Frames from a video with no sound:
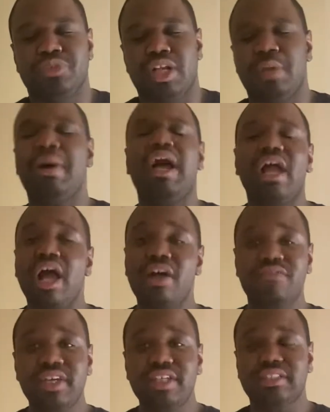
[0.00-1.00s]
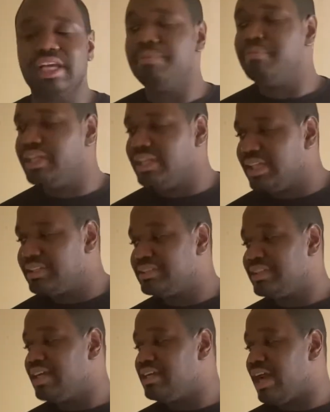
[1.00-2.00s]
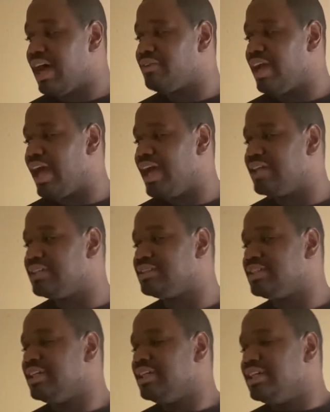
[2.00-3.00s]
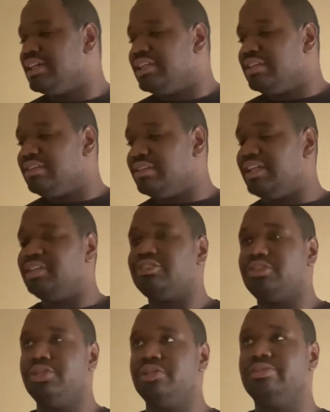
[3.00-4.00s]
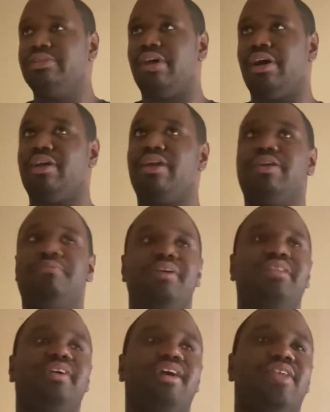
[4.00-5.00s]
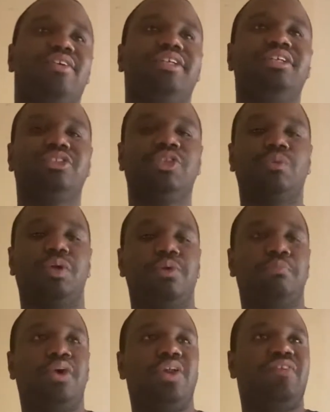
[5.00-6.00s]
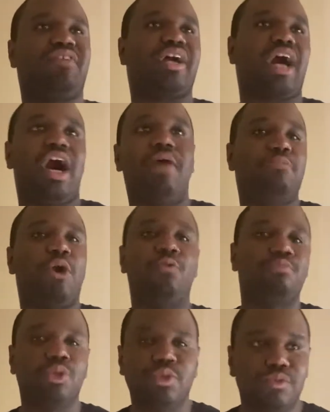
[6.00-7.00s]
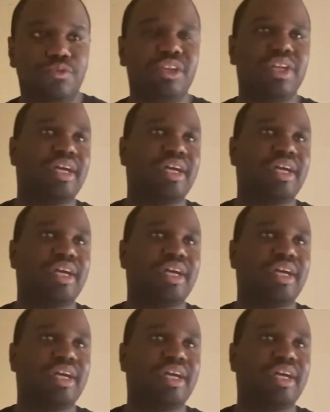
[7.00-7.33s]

By obvious, I mean it stood out as these two are gonna be together. These two were gonna pull off a combo move.